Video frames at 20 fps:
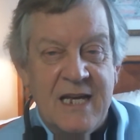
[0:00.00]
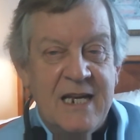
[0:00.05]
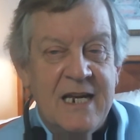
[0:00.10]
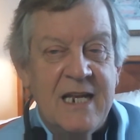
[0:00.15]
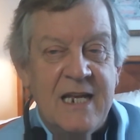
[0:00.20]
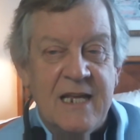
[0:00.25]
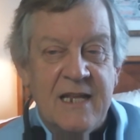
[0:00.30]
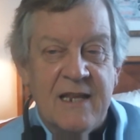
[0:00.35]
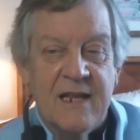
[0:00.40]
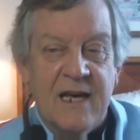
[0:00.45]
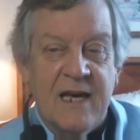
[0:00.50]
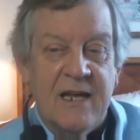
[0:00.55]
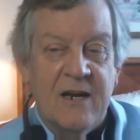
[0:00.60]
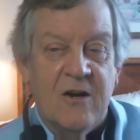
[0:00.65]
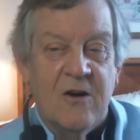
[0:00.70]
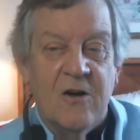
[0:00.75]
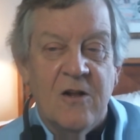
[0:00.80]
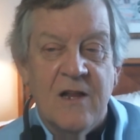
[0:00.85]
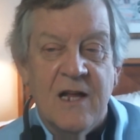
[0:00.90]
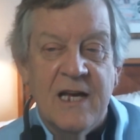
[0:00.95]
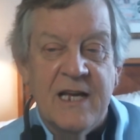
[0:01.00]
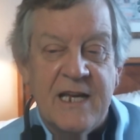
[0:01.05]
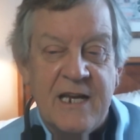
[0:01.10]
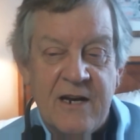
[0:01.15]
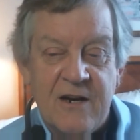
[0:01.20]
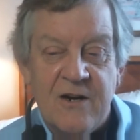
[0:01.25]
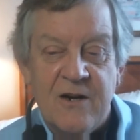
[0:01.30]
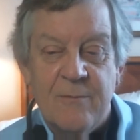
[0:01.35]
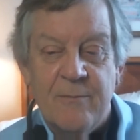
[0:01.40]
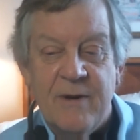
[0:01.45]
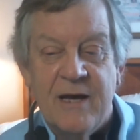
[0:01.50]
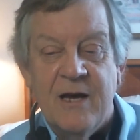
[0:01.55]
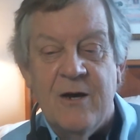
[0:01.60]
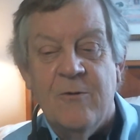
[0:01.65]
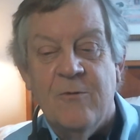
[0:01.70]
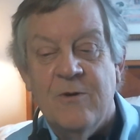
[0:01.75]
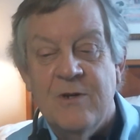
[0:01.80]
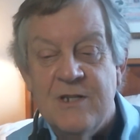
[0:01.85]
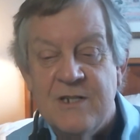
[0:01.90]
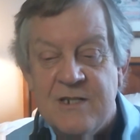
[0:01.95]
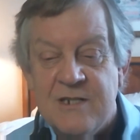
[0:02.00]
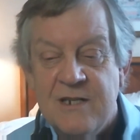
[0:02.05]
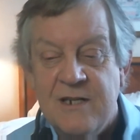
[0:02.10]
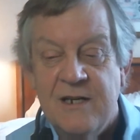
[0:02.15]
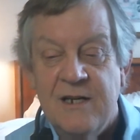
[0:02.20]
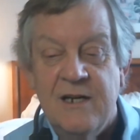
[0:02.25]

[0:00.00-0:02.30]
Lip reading: any of that. All I cared about was,